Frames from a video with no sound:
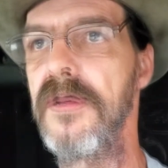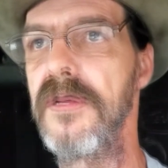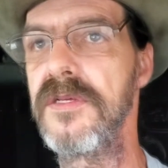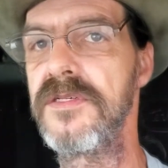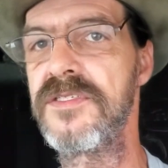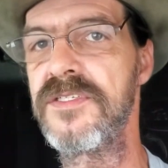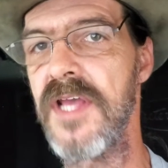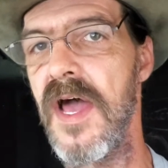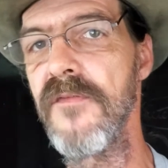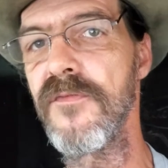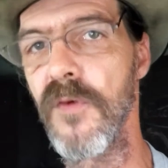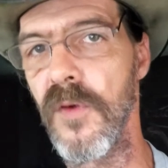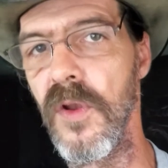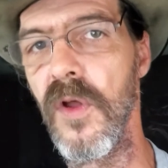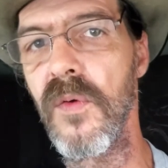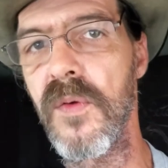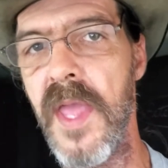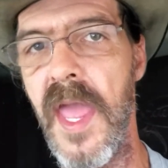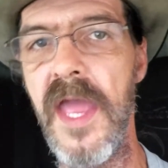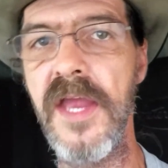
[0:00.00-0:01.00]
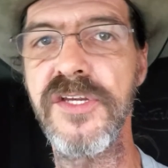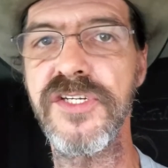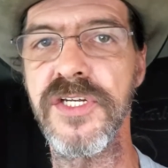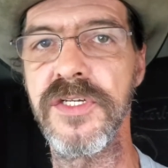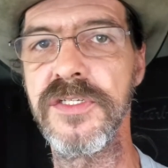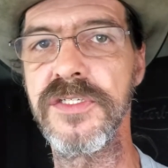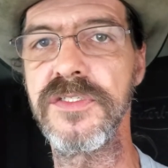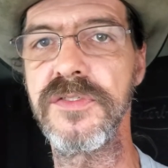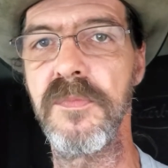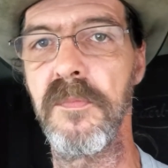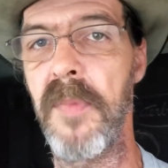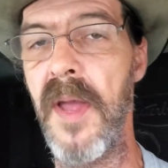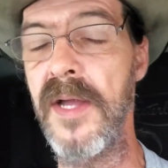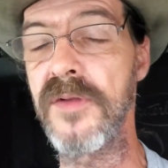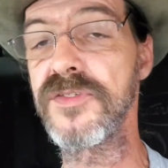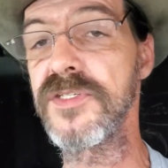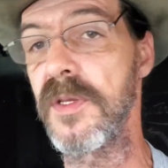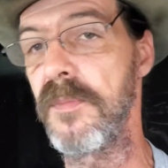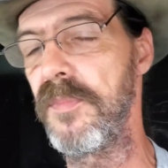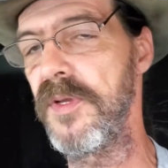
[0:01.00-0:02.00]
several locations
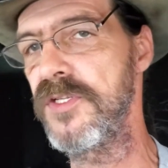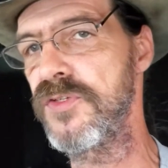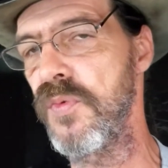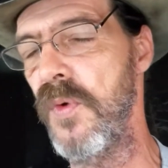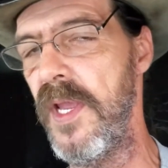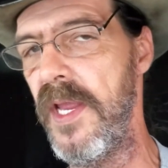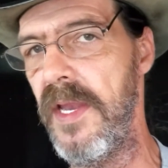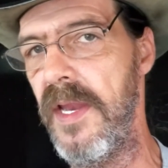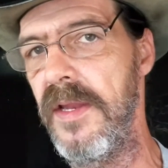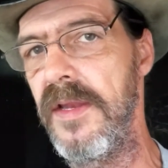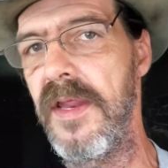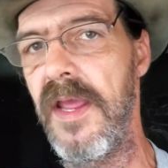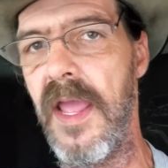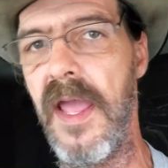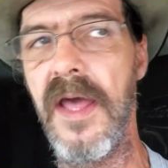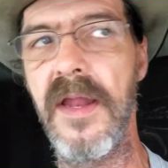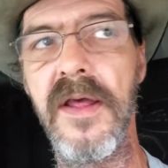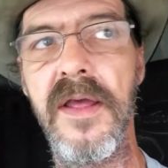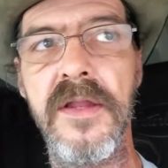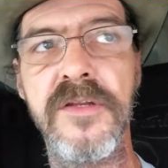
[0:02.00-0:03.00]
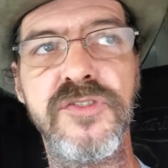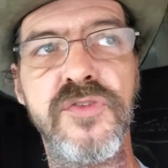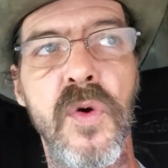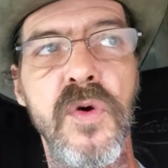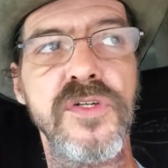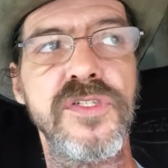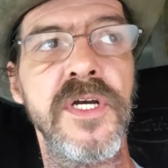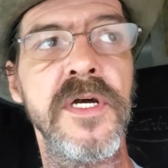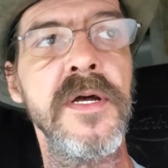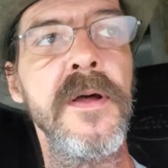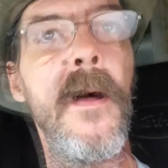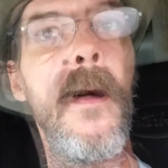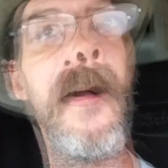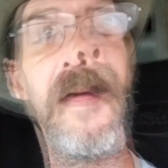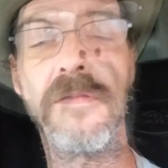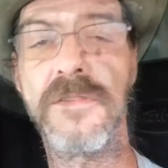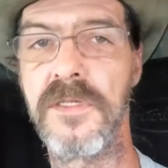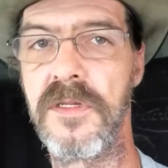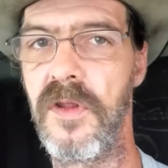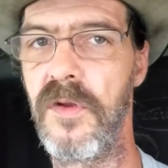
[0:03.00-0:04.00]
bouncing between Indiana and Georgia,
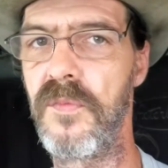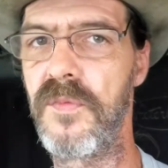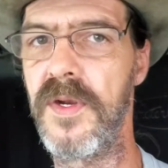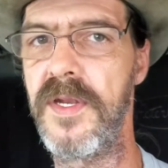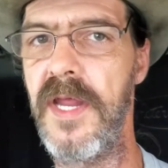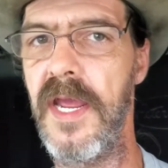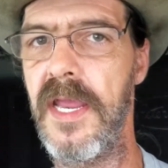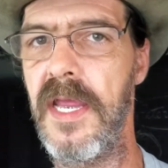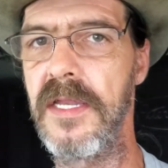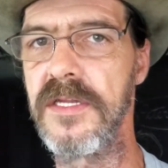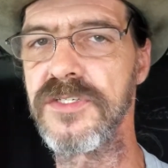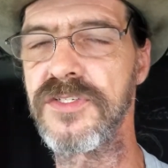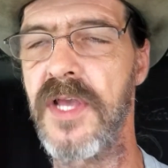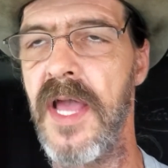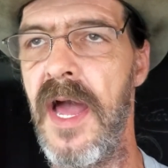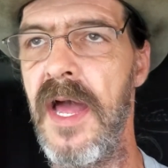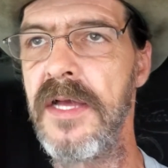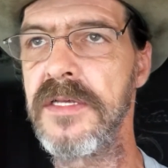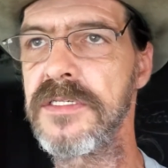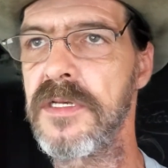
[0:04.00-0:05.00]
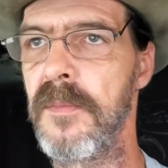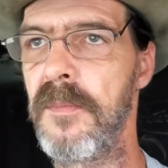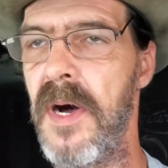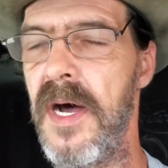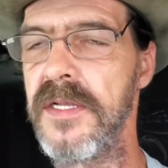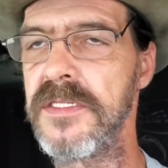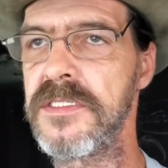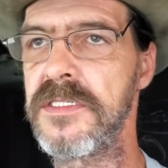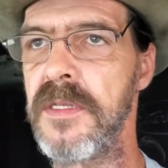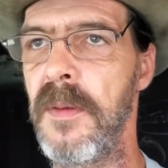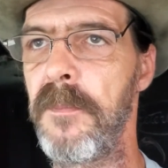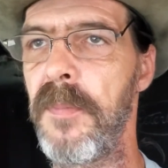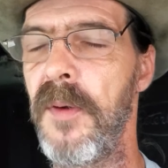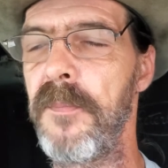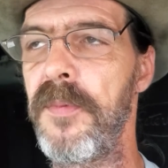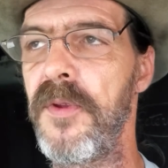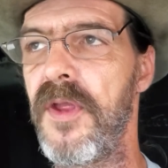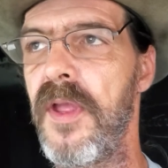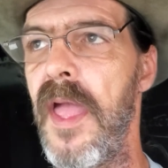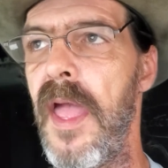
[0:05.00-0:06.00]
it's a little ridiculous, guys. Come on, step
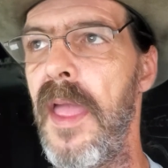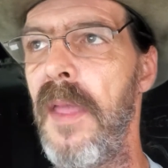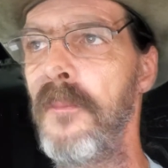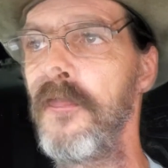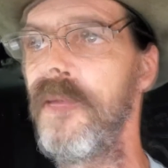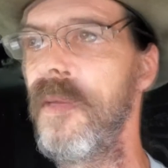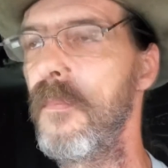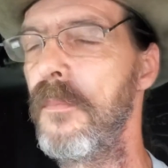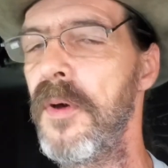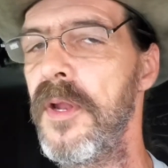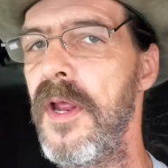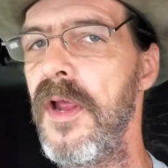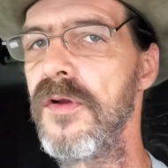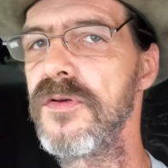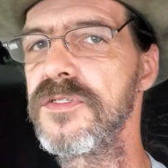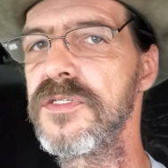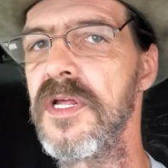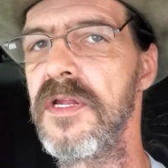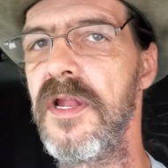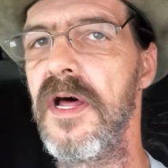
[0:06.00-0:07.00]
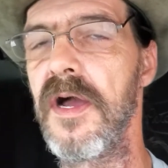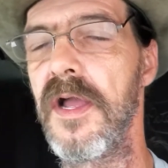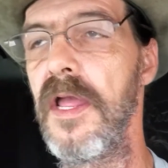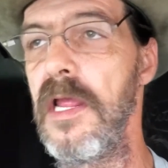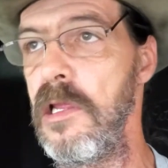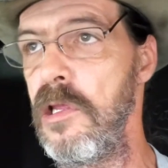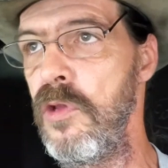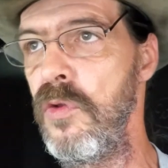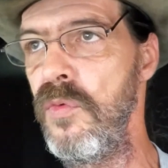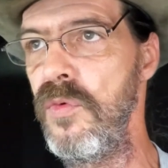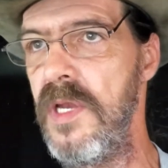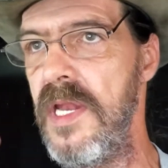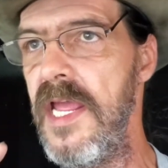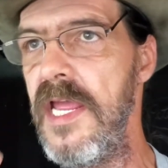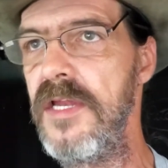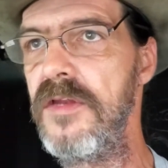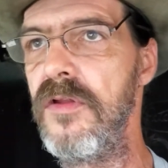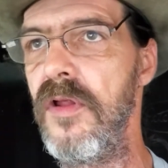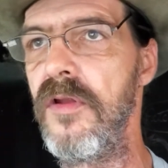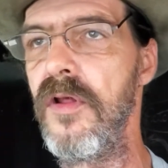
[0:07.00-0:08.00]
up your game. But here's the nugget you
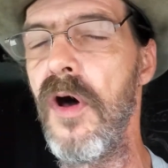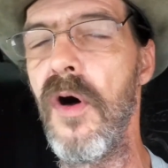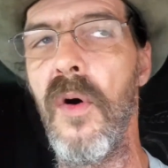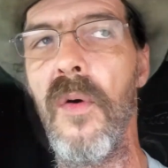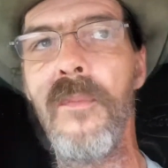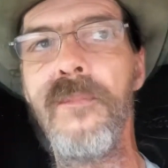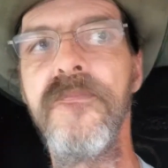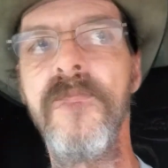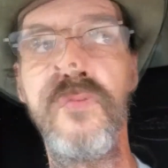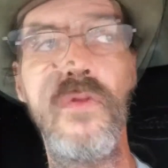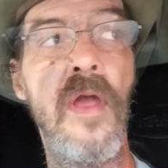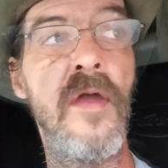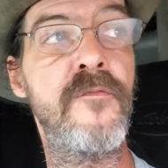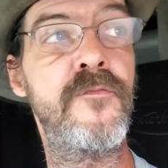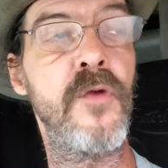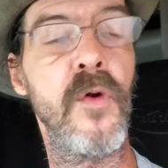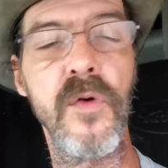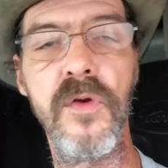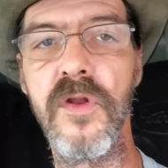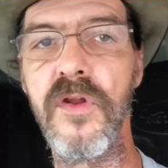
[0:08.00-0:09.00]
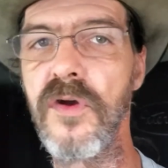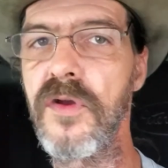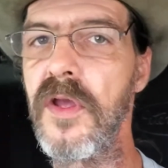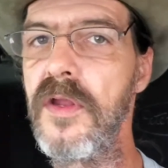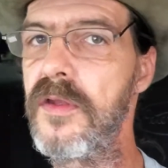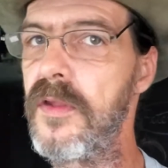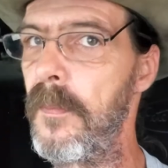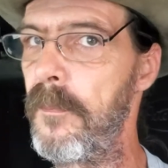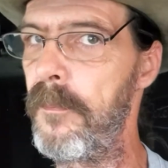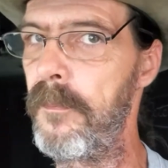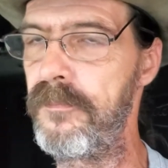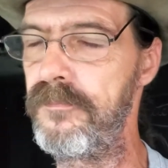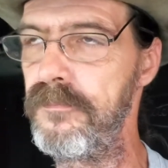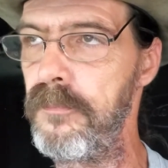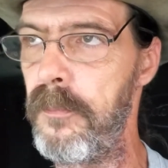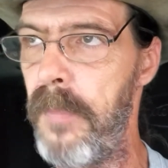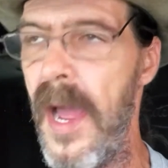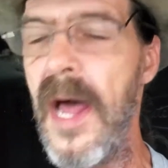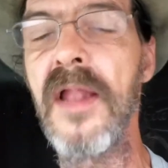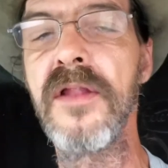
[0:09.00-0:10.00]
need to know. If you're looking to
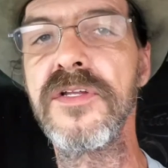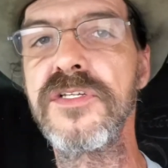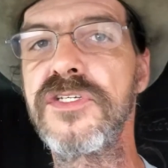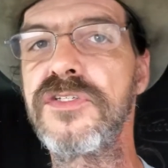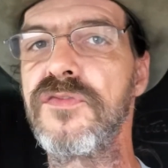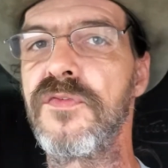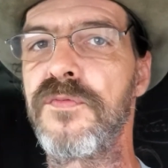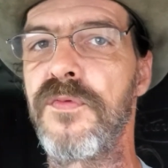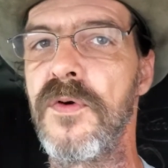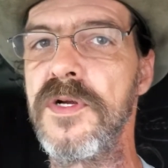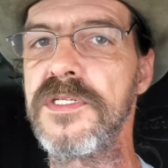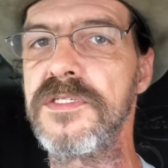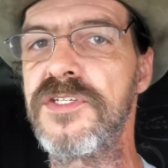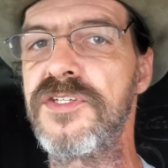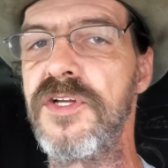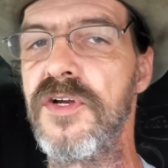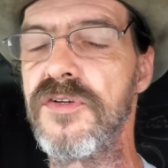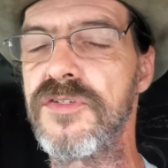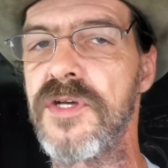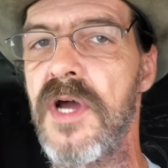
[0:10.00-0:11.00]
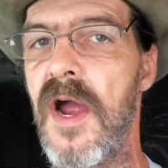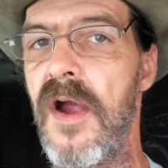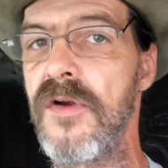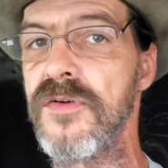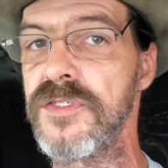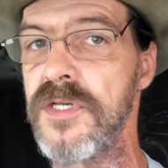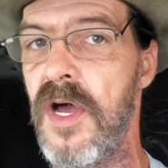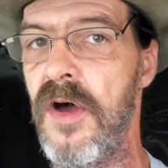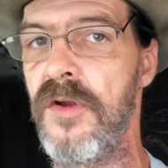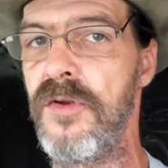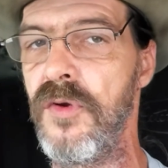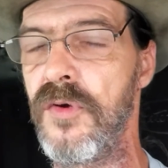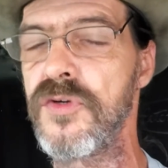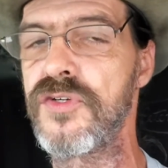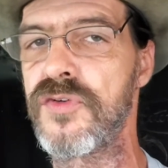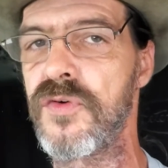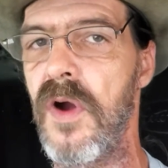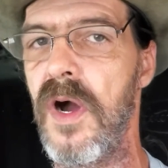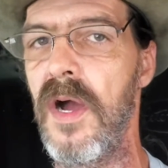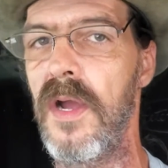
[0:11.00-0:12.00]
balance the front steer tires on your
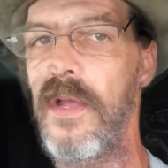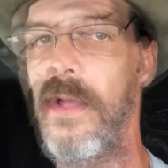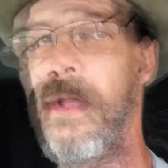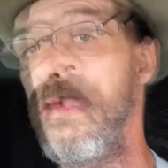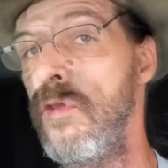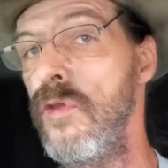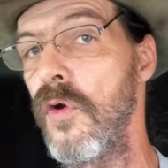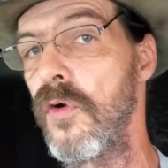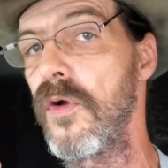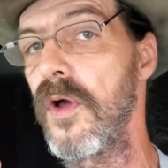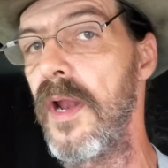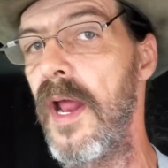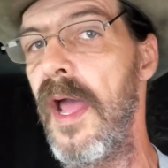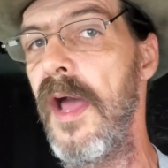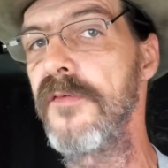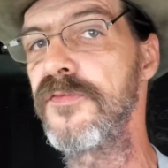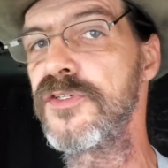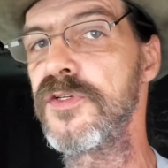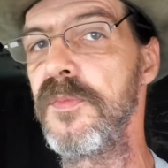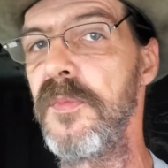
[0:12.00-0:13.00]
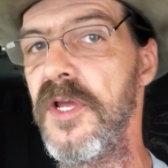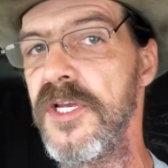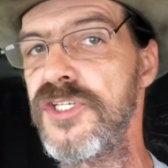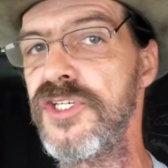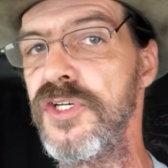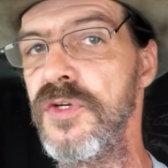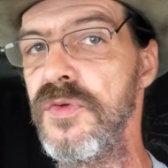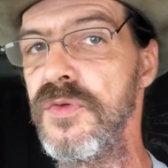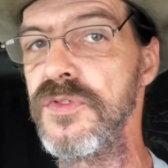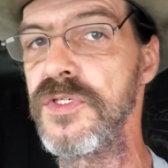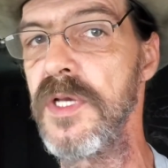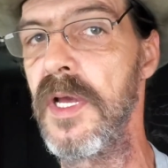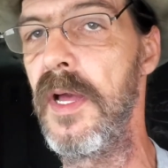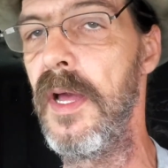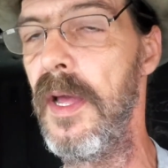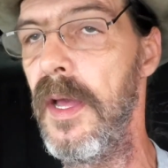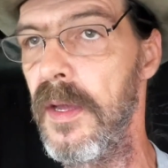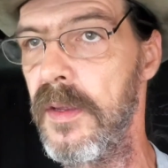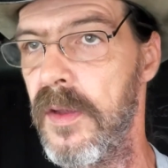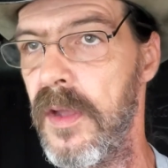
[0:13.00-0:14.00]
truck, you're going to have some issues
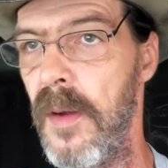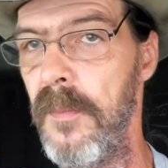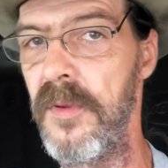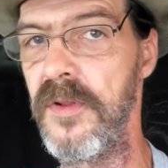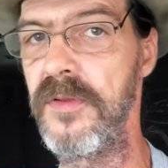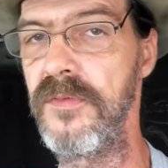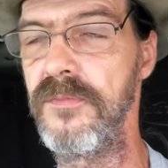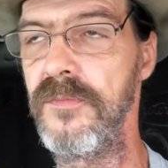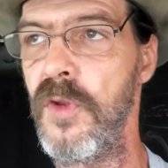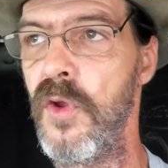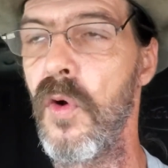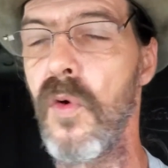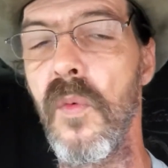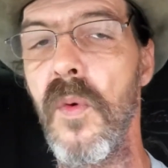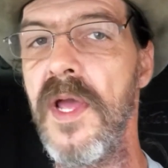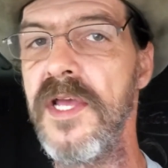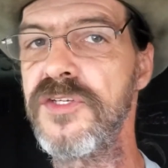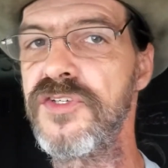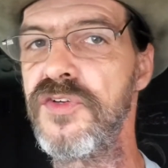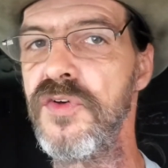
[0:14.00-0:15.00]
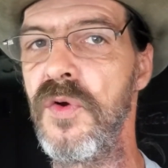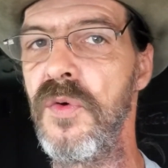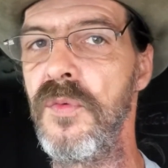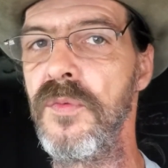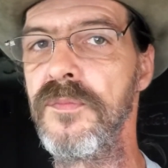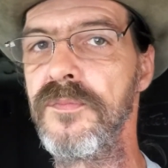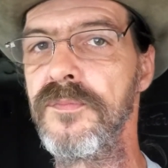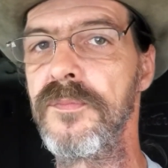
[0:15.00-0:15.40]
coming your way soon.